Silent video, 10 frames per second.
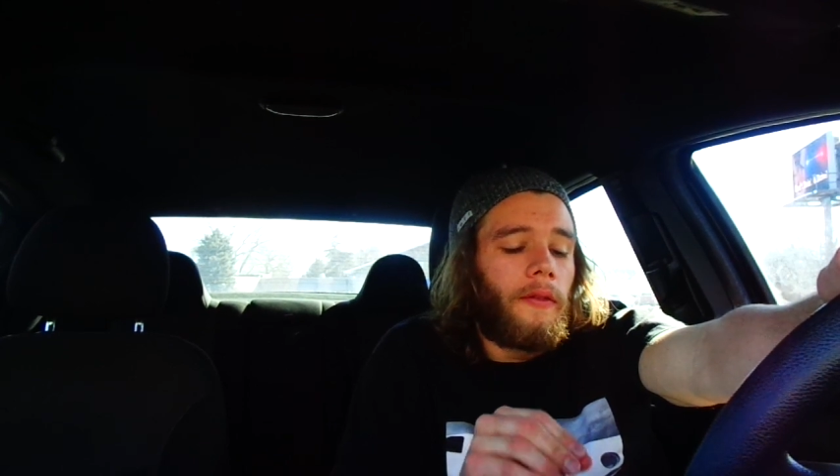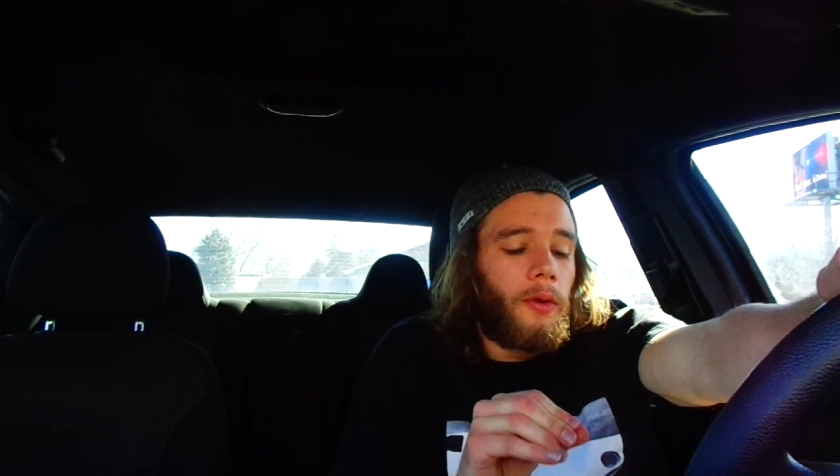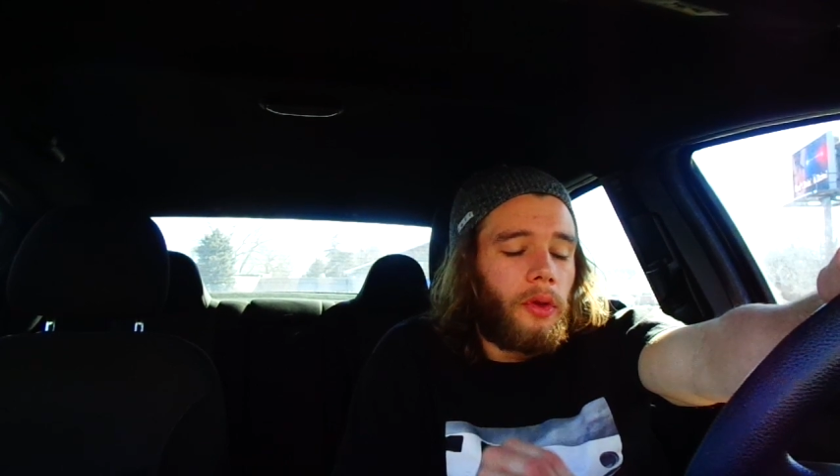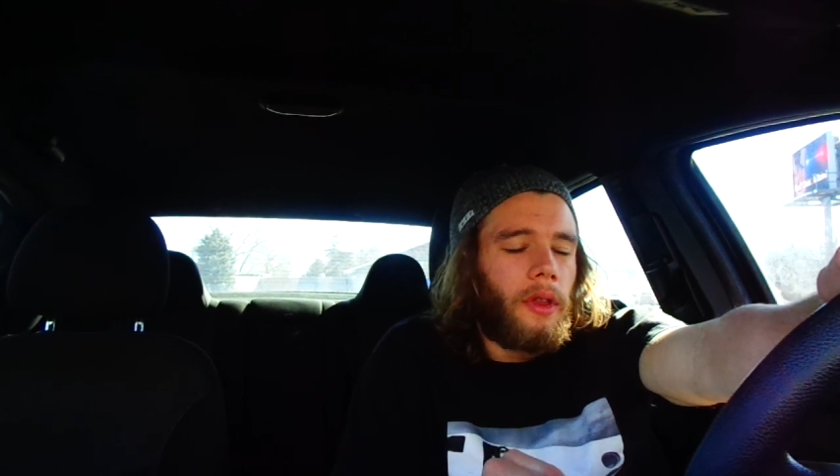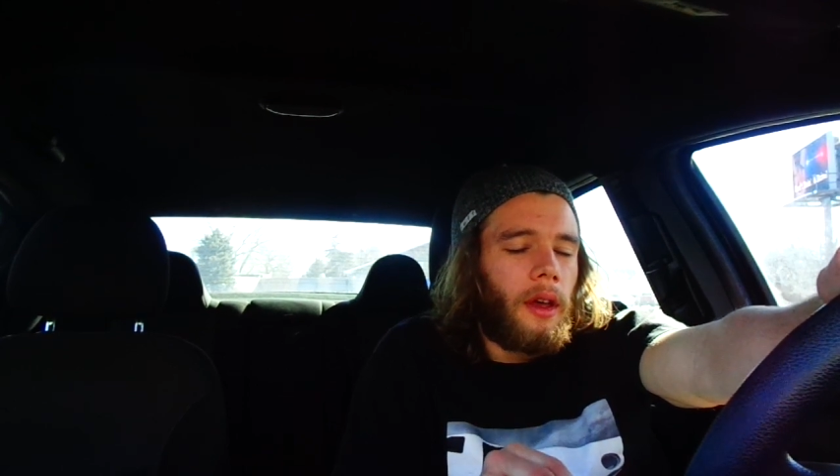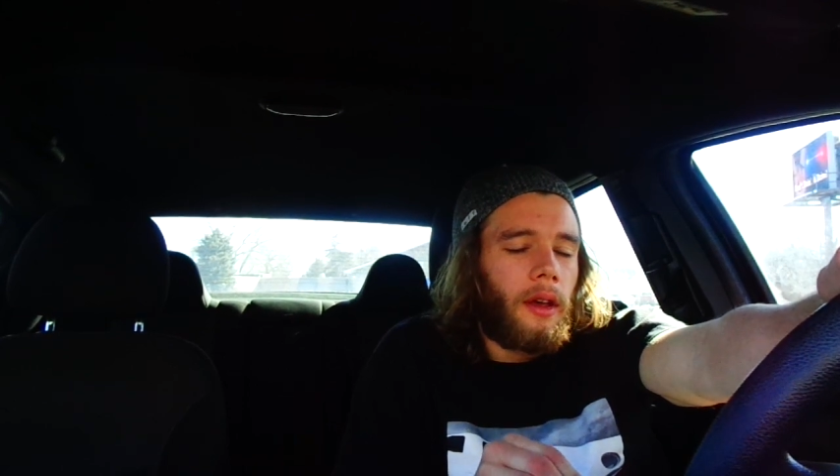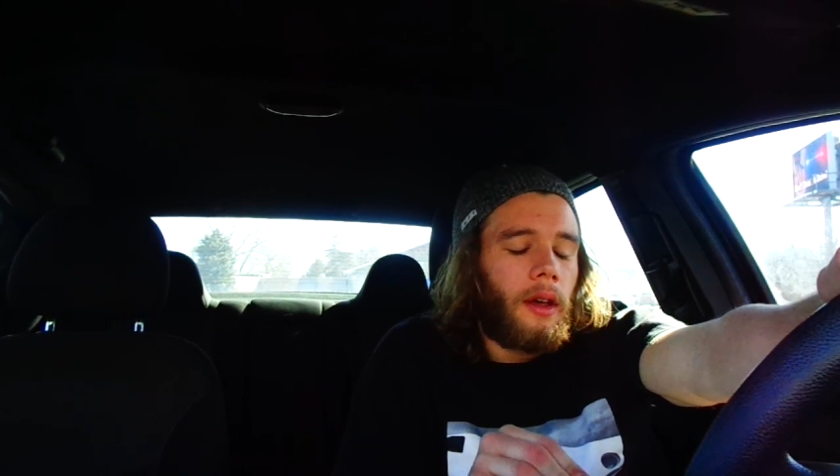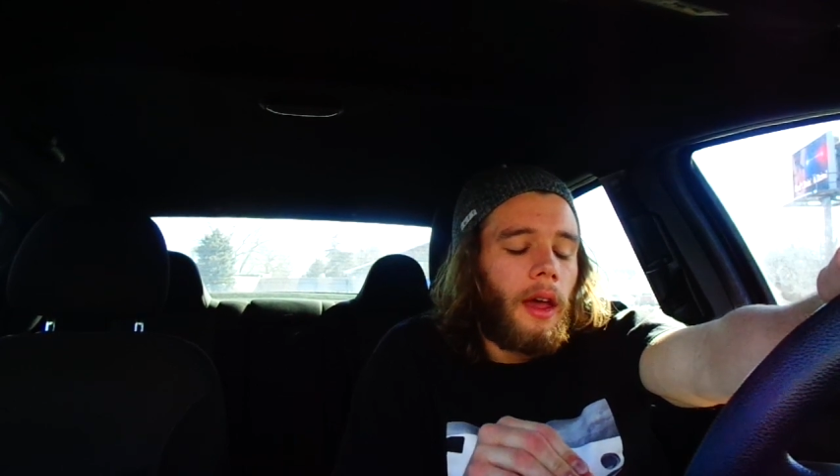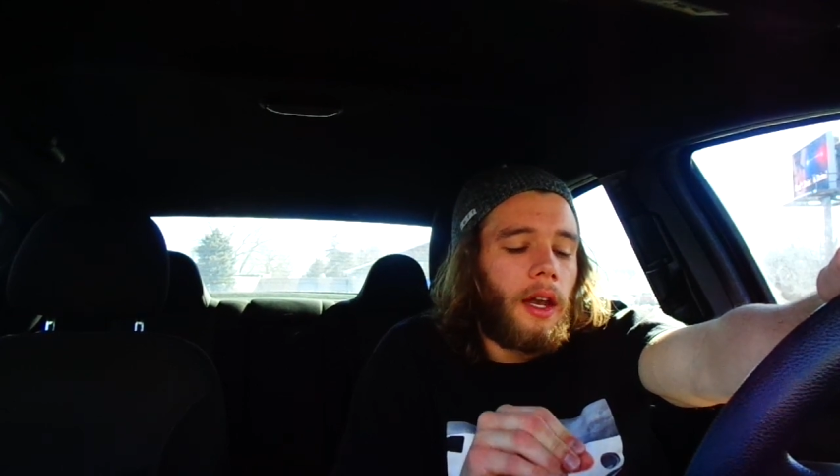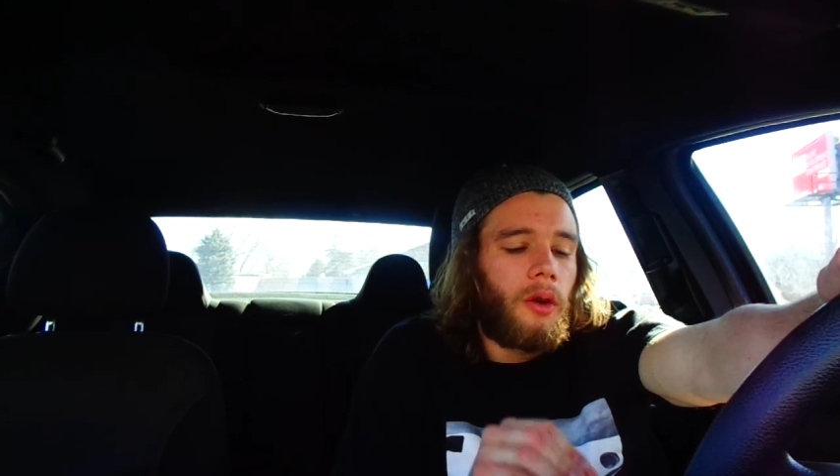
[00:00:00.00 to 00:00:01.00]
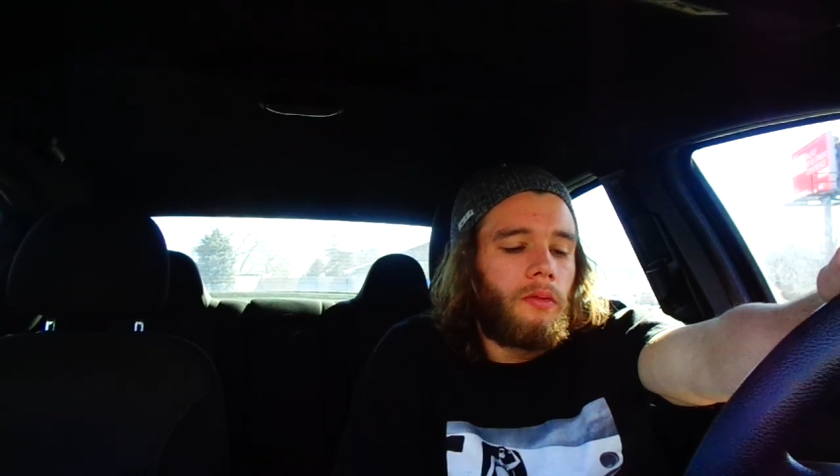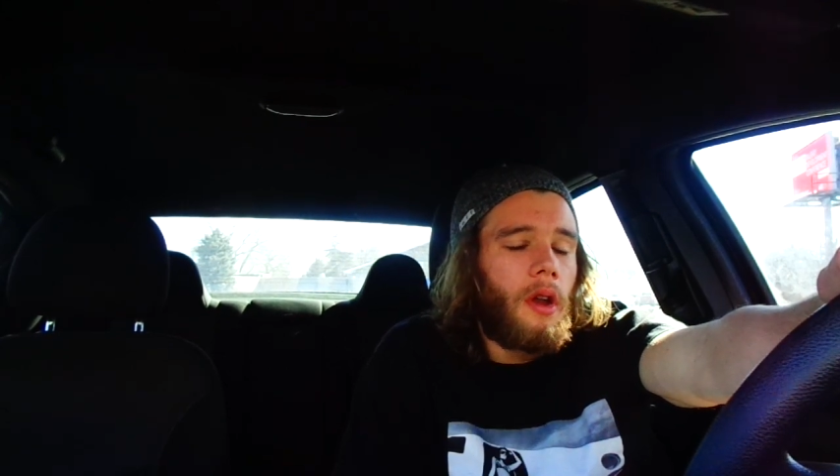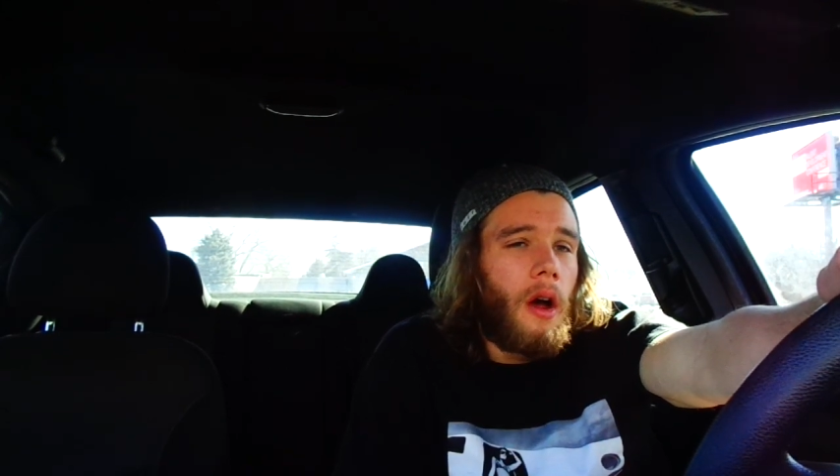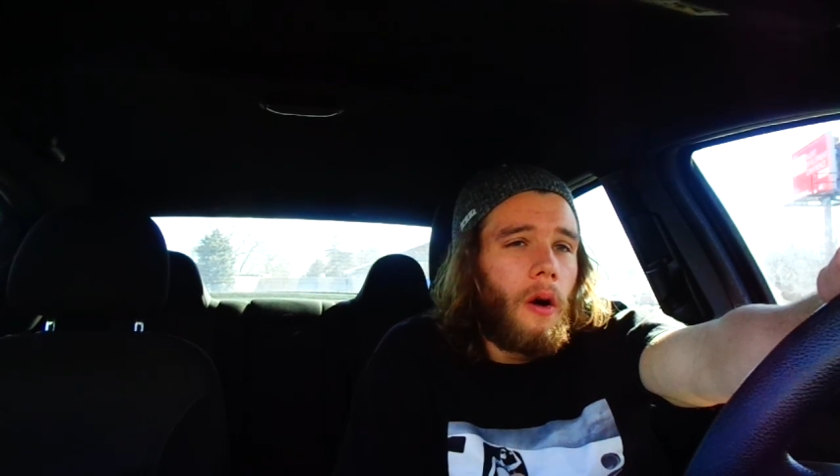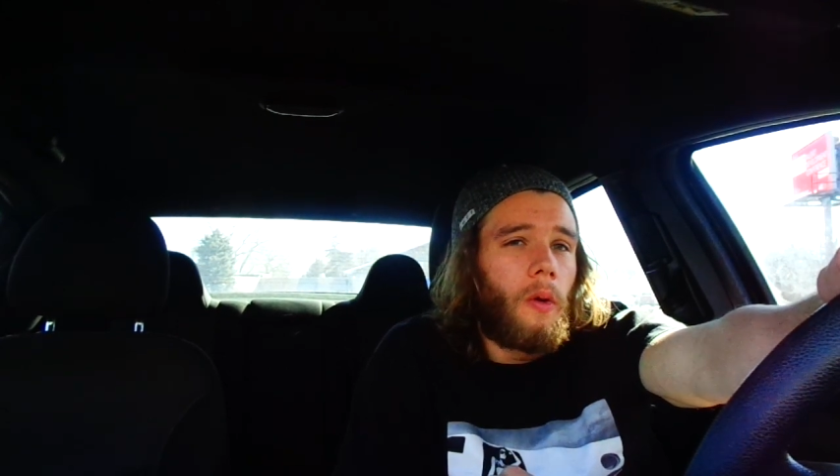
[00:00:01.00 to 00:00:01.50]
if you think and you
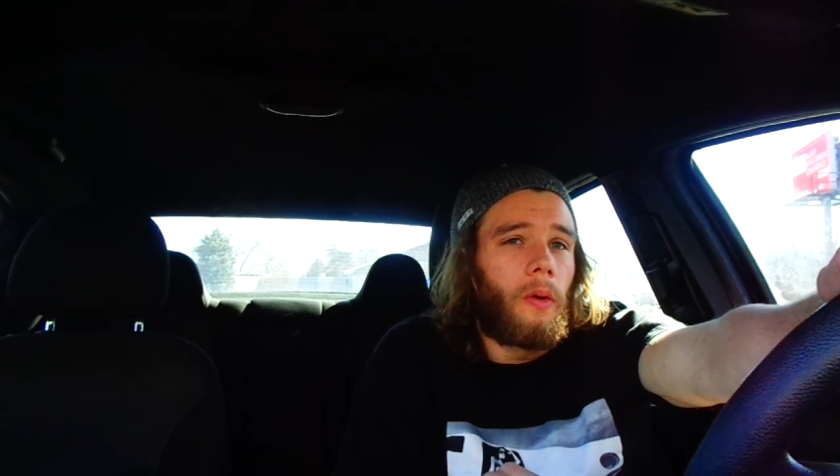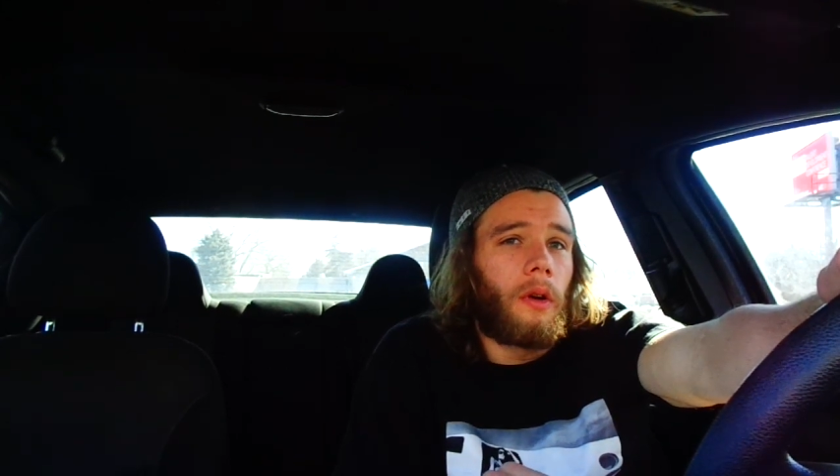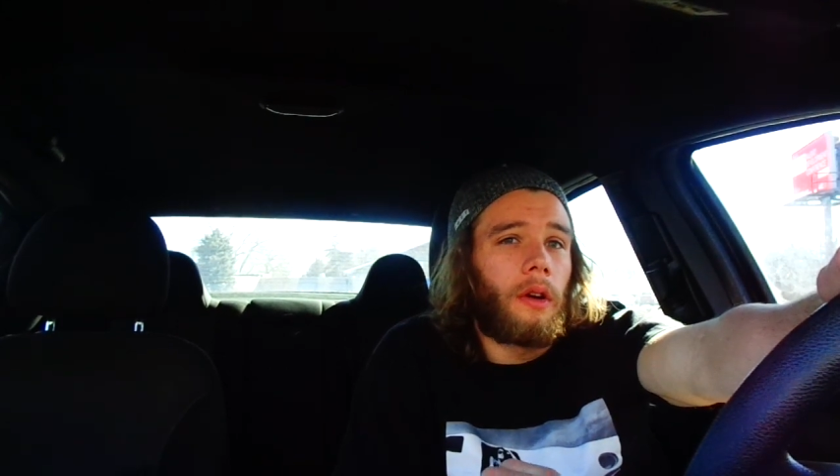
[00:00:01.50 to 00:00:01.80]
know,